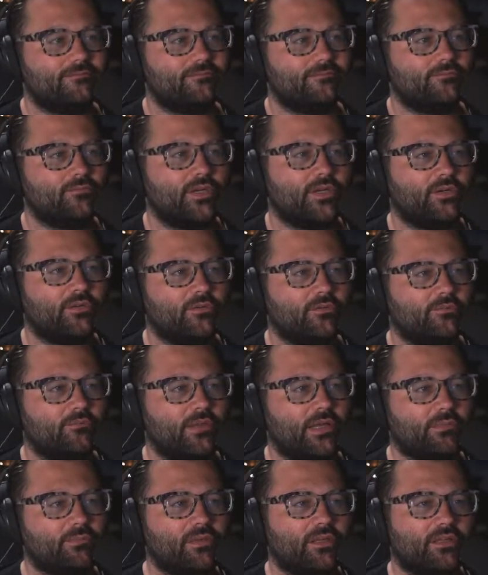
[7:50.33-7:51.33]
Way to
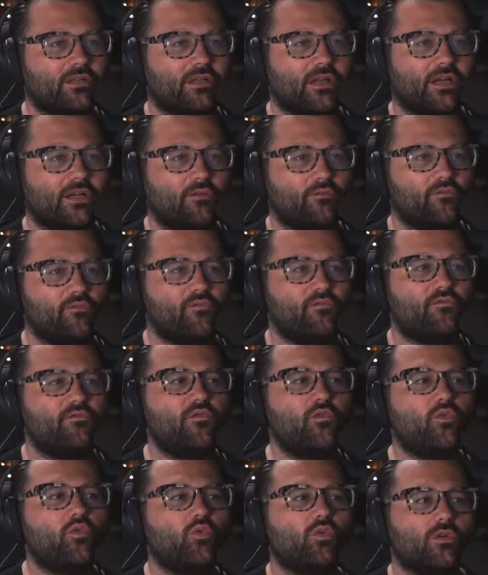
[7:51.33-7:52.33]
make me look like a
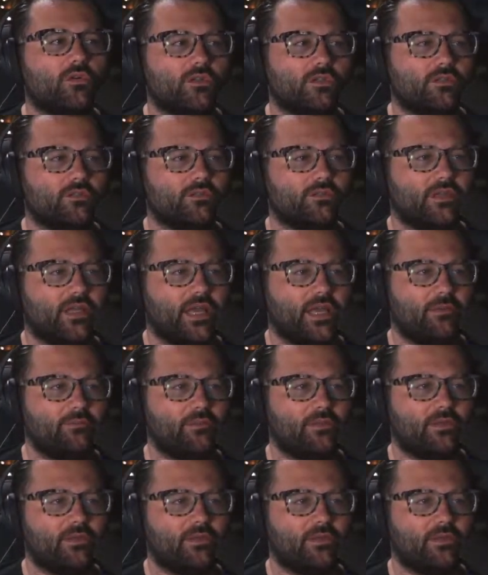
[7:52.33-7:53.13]
fool, game.